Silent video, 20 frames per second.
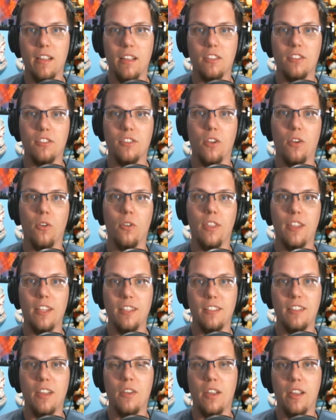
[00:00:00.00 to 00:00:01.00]
So
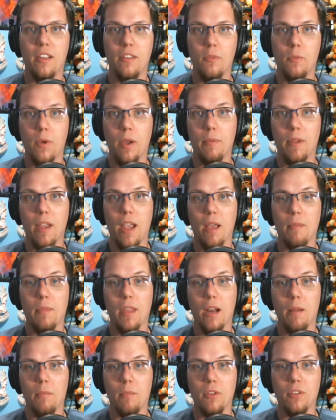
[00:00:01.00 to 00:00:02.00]
this webcam
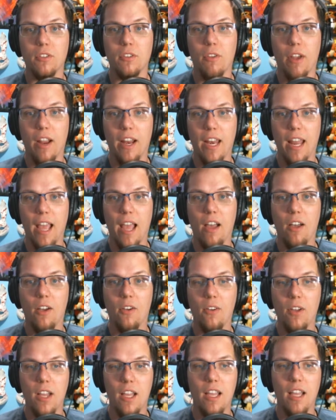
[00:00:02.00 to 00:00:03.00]
that I'm using right
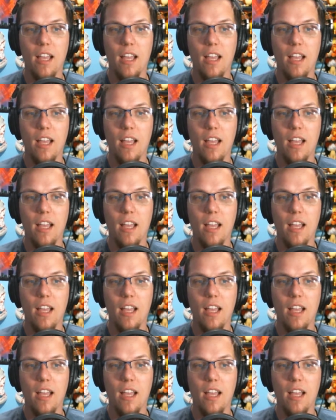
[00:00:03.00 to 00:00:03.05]
now